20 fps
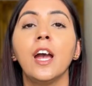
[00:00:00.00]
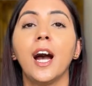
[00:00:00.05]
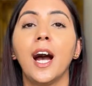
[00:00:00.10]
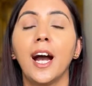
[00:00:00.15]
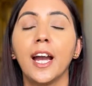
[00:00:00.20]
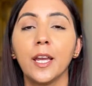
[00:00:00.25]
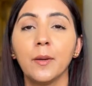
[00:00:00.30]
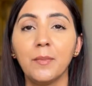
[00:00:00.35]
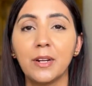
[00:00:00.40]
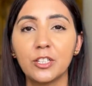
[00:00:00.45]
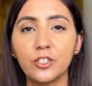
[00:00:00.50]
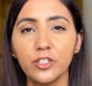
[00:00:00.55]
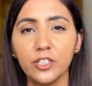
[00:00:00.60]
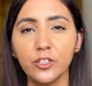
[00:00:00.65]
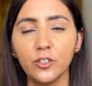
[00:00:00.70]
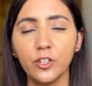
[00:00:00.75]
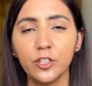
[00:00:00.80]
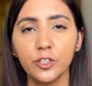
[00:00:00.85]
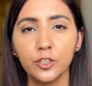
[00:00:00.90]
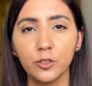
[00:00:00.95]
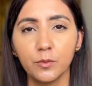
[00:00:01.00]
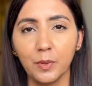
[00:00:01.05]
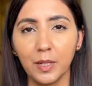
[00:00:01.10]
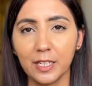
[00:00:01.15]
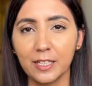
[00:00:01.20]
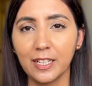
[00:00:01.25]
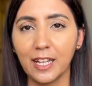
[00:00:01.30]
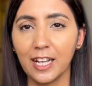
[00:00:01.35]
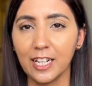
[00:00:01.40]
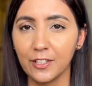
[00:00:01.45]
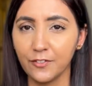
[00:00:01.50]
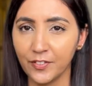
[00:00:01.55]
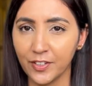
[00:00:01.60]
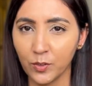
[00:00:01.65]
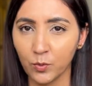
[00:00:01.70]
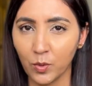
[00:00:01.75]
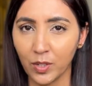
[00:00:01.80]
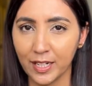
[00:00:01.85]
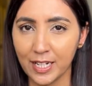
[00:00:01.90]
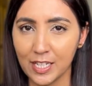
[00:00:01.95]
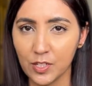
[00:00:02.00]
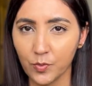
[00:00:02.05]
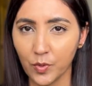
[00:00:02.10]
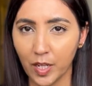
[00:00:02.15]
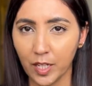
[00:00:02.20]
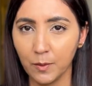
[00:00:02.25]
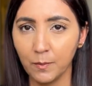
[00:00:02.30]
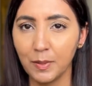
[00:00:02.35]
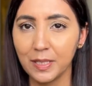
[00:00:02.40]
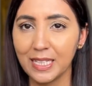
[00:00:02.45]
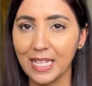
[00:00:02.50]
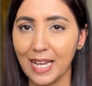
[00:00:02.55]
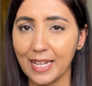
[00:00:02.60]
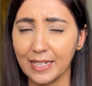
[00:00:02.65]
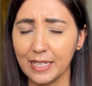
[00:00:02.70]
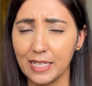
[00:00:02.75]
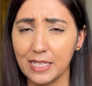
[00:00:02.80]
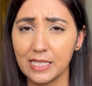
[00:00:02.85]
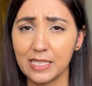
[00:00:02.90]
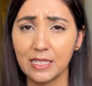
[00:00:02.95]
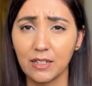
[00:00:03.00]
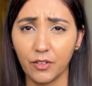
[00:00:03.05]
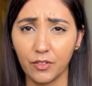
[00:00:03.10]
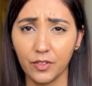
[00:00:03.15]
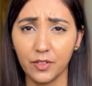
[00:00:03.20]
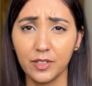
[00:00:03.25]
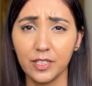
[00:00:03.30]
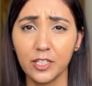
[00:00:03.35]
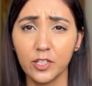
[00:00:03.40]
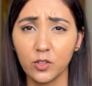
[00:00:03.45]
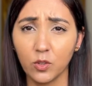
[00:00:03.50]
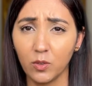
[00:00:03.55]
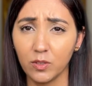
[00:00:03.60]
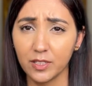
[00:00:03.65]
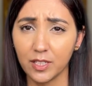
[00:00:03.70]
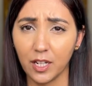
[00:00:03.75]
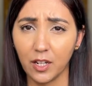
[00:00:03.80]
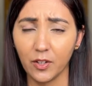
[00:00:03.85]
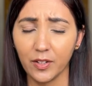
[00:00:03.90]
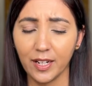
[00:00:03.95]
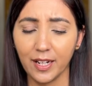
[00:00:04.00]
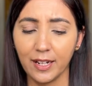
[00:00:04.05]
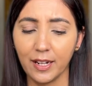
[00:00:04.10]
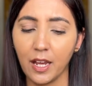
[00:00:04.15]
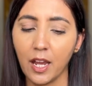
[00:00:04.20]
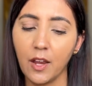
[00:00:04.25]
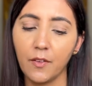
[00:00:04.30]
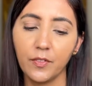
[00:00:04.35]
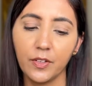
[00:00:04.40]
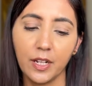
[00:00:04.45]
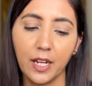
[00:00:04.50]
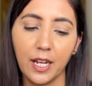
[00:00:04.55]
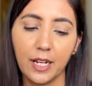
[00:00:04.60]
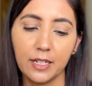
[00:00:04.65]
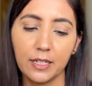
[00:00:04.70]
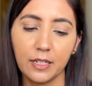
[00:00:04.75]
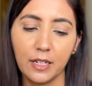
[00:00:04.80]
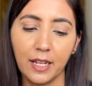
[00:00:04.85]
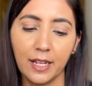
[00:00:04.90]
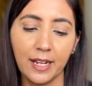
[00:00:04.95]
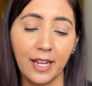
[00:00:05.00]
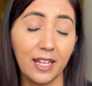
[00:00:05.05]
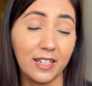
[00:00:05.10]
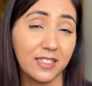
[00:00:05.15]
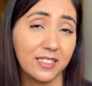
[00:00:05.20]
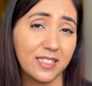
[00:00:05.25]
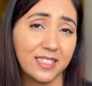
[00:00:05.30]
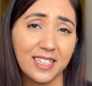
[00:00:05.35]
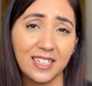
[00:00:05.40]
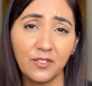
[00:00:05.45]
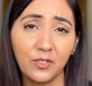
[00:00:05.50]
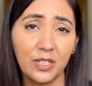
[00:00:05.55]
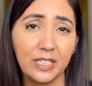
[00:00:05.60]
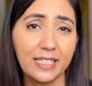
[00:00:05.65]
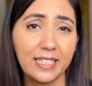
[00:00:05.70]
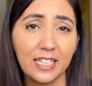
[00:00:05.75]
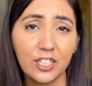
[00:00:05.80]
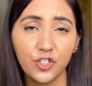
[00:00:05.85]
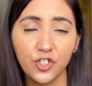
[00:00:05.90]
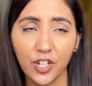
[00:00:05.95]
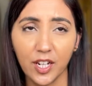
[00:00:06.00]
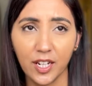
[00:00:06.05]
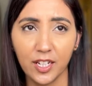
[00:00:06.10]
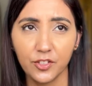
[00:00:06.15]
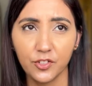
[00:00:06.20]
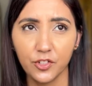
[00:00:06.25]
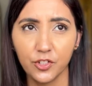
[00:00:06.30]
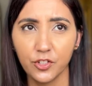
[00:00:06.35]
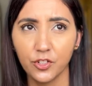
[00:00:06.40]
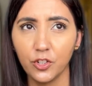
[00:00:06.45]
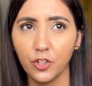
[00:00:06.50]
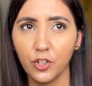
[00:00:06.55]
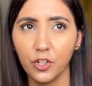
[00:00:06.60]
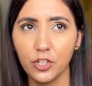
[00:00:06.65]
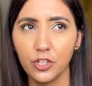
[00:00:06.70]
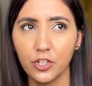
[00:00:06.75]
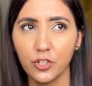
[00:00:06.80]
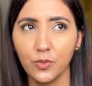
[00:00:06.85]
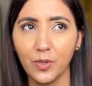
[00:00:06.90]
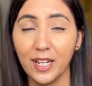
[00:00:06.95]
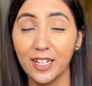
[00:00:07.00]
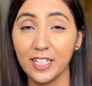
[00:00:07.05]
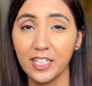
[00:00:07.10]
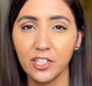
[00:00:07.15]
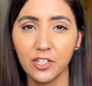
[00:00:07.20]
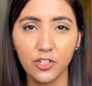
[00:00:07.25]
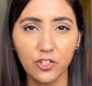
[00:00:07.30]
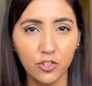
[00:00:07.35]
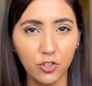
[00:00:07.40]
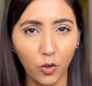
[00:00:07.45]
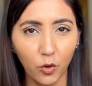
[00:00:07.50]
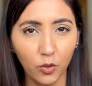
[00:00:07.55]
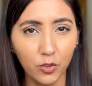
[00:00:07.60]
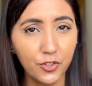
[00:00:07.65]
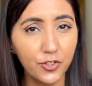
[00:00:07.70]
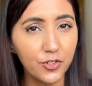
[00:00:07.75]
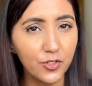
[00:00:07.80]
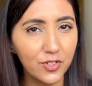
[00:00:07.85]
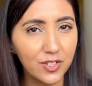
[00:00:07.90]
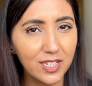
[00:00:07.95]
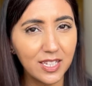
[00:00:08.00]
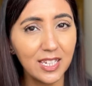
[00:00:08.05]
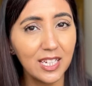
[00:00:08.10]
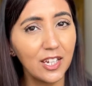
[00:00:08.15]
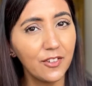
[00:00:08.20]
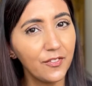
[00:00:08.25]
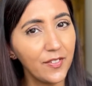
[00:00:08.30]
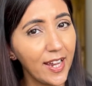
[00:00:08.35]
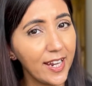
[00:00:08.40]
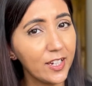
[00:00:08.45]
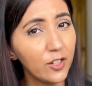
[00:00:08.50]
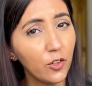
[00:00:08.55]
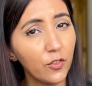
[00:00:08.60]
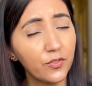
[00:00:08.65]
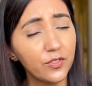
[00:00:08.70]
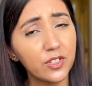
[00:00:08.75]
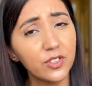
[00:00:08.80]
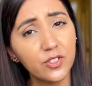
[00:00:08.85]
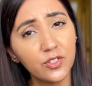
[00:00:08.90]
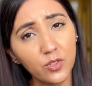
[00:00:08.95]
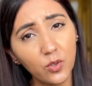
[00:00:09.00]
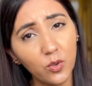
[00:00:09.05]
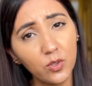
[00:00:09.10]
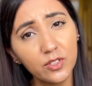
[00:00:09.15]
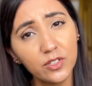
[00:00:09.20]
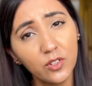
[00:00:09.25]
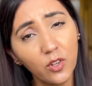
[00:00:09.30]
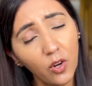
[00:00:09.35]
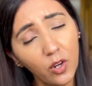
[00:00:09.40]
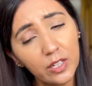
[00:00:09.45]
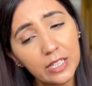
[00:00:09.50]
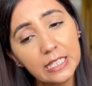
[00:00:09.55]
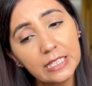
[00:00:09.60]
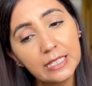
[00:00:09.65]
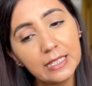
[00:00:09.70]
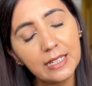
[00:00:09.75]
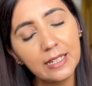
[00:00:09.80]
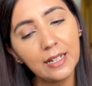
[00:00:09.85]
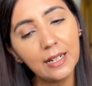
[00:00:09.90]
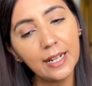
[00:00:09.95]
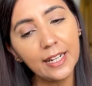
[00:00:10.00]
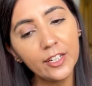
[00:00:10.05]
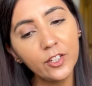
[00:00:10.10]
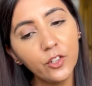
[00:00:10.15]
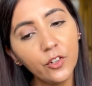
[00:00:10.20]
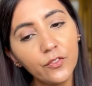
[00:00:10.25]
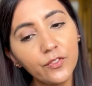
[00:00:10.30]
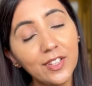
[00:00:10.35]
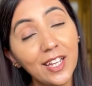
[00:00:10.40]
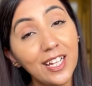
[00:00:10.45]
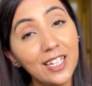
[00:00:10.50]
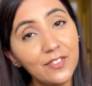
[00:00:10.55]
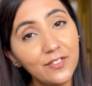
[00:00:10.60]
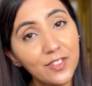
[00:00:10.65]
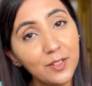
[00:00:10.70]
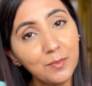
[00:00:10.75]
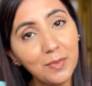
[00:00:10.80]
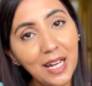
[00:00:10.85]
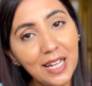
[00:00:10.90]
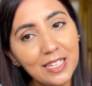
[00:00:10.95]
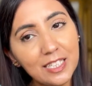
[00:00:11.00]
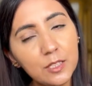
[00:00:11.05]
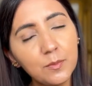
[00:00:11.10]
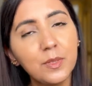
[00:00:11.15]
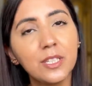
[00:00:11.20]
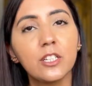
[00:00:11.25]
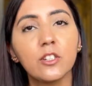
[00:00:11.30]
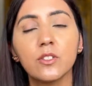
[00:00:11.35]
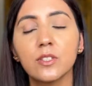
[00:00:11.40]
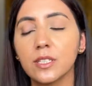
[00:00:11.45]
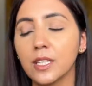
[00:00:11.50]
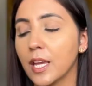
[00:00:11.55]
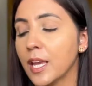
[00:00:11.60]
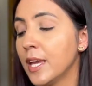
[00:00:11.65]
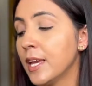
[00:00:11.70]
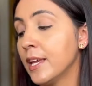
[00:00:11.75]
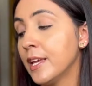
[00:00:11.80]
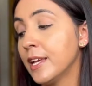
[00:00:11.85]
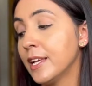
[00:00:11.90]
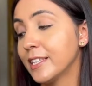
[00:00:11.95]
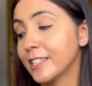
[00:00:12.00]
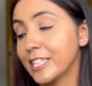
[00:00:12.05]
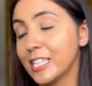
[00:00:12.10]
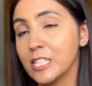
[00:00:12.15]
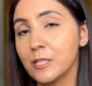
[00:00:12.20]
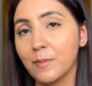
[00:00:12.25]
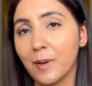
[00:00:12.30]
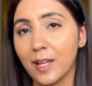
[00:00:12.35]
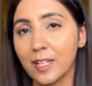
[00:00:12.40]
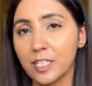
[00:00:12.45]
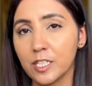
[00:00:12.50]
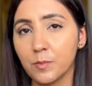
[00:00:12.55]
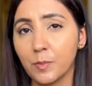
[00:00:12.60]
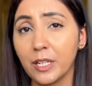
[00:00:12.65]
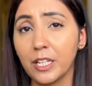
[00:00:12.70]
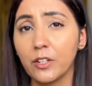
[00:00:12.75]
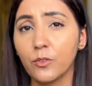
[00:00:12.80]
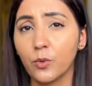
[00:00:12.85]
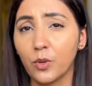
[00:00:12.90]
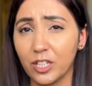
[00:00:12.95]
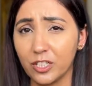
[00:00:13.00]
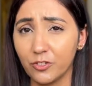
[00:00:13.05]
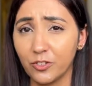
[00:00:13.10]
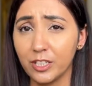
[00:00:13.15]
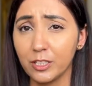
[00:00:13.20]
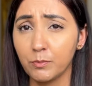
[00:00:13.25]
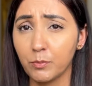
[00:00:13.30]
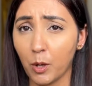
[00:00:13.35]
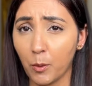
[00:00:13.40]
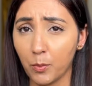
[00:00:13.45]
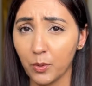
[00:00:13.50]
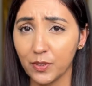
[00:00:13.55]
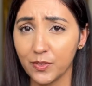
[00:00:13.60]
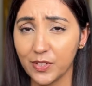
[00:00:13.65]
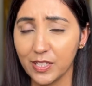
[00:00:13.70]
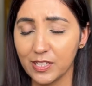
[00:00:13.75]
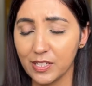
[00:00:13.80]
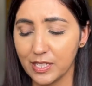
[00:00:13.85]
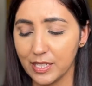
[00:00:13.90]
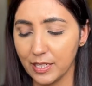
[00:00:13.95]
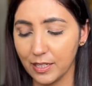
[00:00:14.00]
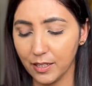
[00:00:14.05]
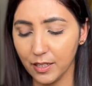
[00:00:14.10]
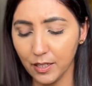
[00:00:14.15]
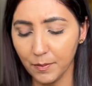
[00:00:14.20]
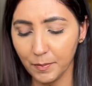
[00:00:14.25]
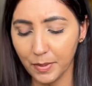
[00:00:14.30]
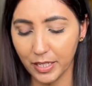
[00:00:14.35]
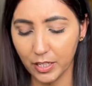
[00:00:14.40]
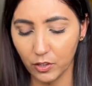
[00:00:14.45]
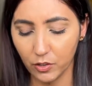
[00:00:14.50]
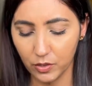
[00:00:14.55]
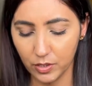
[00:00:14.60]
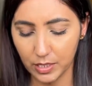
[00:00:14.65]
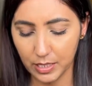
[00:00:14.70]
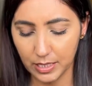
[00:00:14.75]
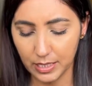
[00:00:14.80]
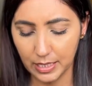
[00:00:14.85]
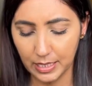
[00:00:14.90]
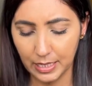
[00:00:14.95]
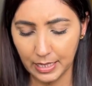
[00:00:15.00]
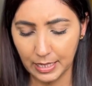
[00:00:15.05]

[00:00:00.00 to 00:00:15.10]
I am actually going to pick the elephant one as well, but that is currently sold out and I haven't had and I didn't really get chance to go to any stores to see if any of the stores got uh, any of the elephant palettes because these palettes being really really popular this year because